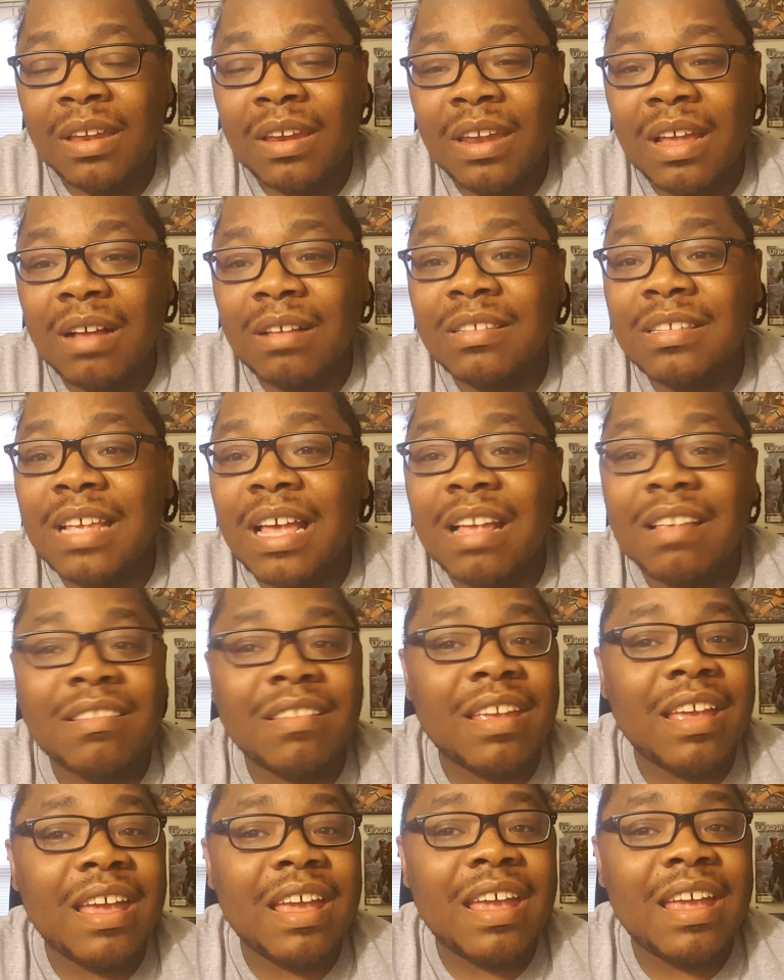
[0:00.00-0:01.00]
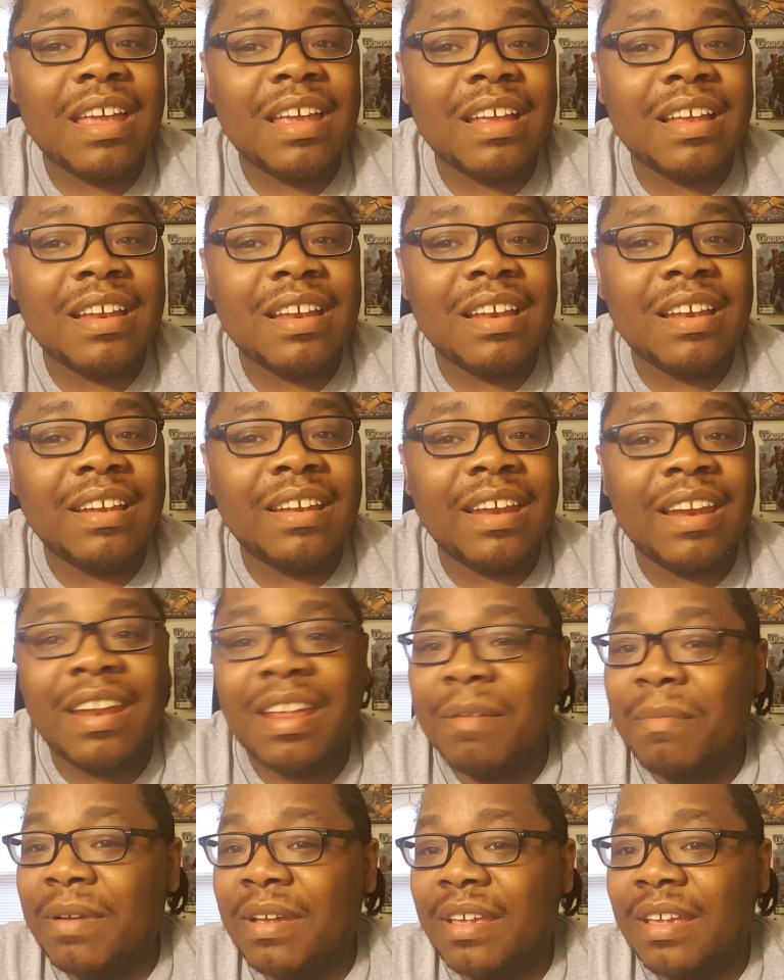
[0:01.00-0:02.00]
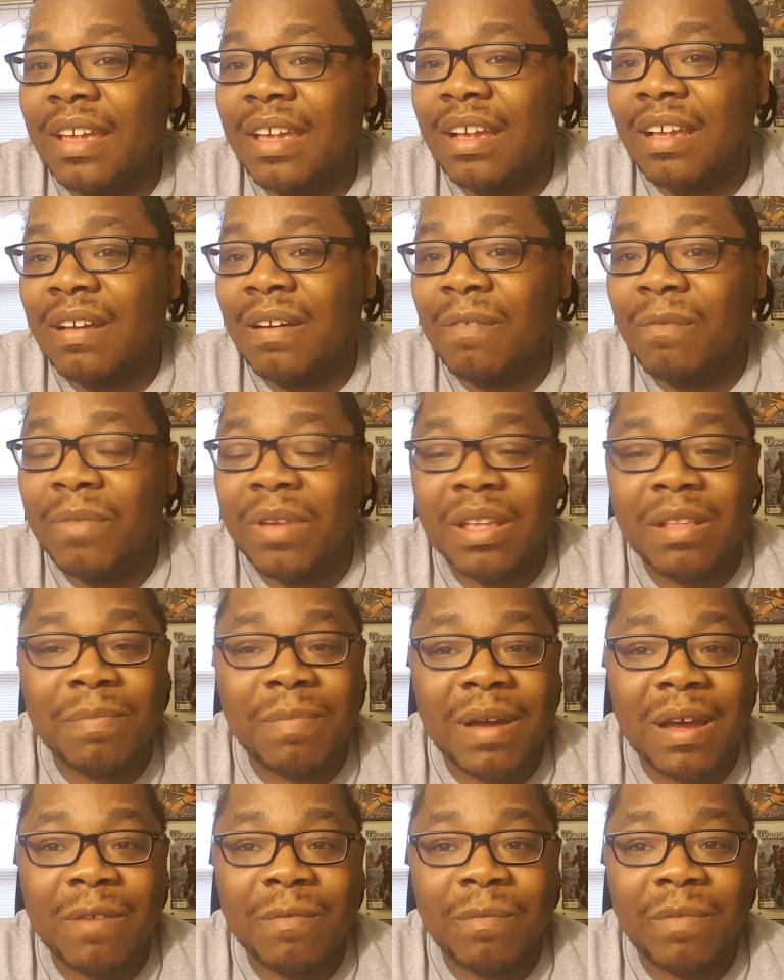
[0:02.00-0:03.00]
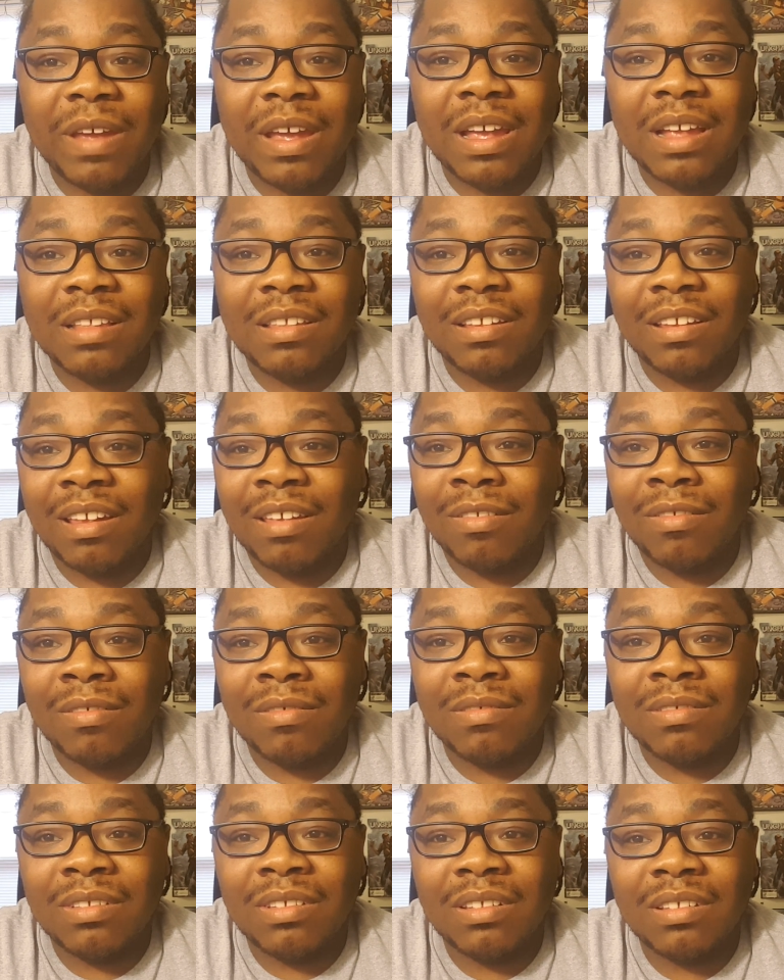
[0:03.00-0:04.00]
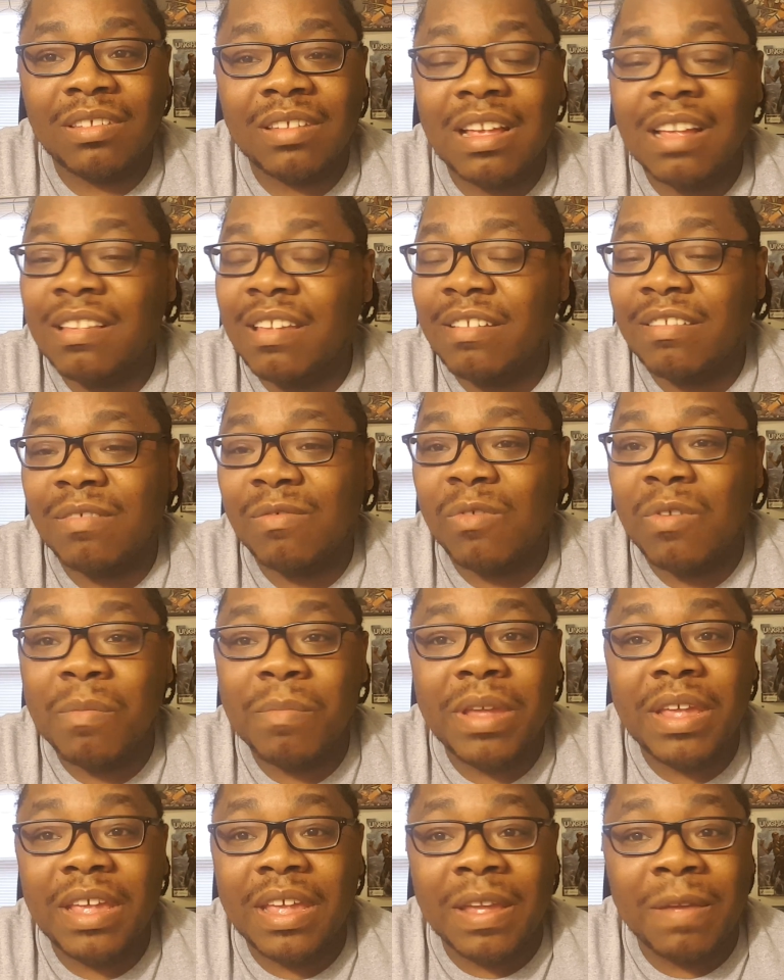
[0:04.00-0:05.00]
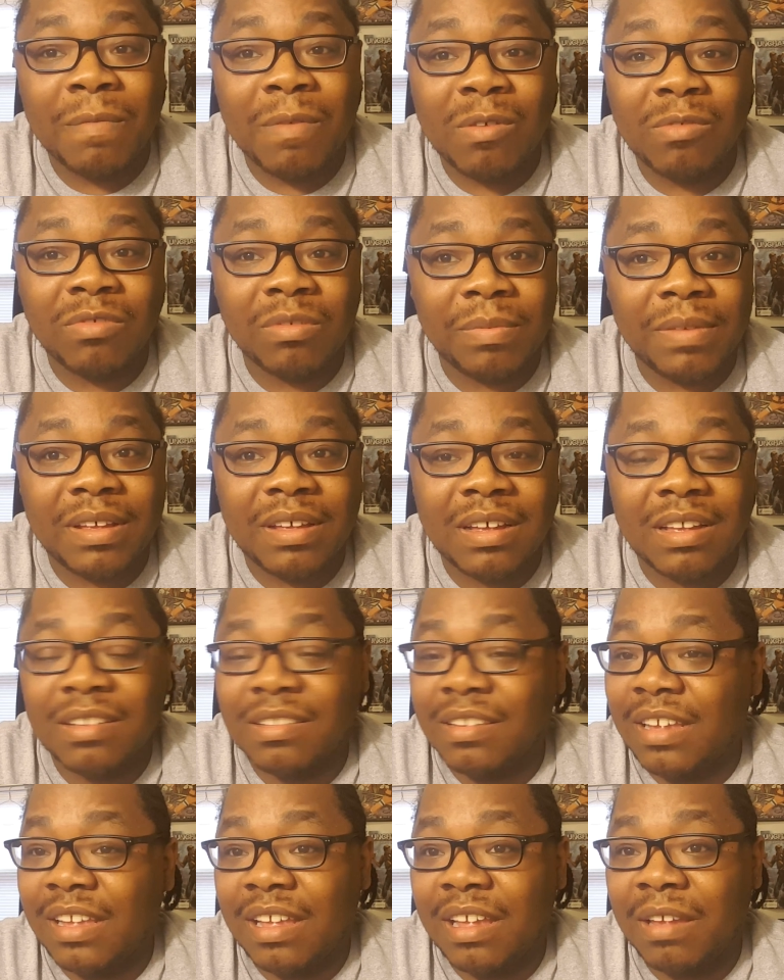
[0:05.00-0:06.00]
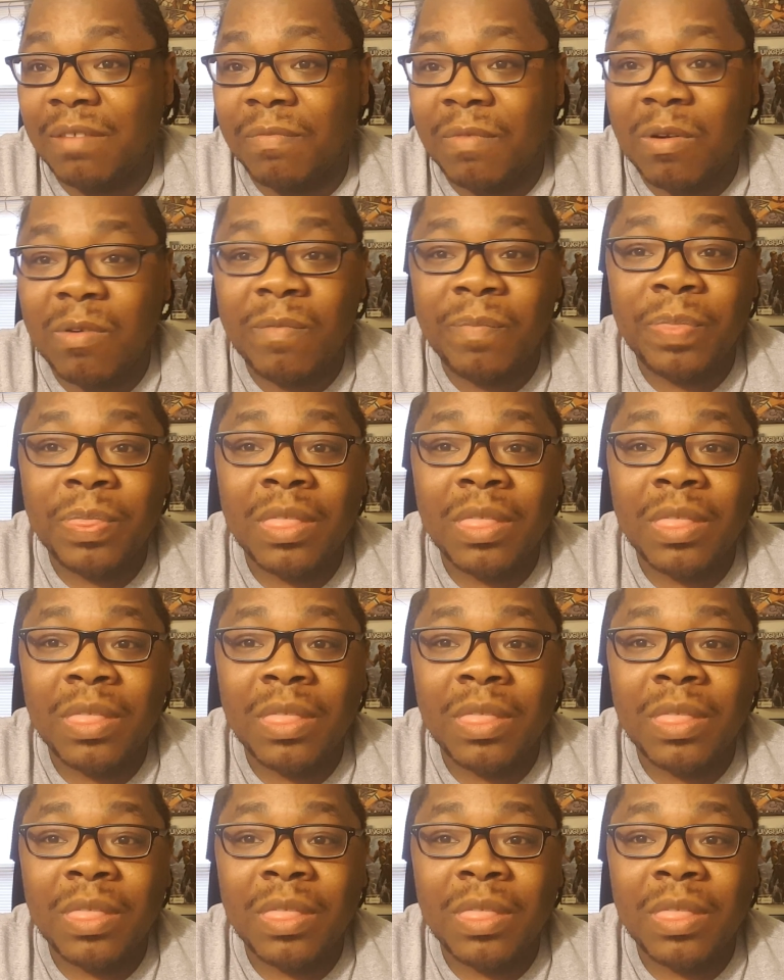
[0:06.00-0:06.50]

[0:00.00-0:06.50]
Now, Sasuke didn't even get convinced by Black Zetsu. Sasuke just want to be evil just because he's evil.